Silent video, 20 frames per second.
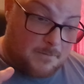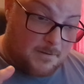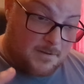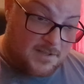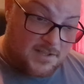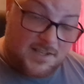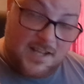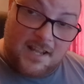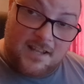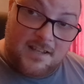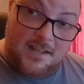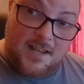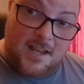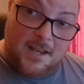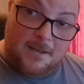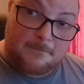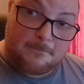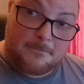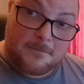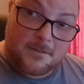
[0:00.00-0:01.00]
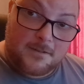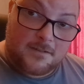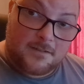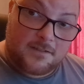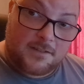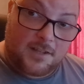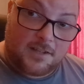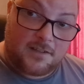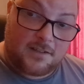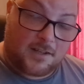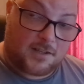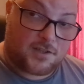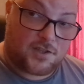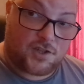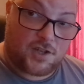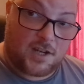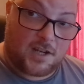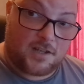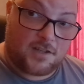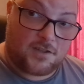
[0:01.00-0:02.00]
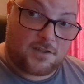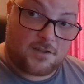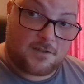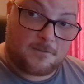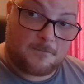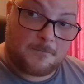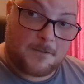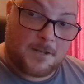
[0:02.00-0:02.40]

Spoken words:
steady aim did not change.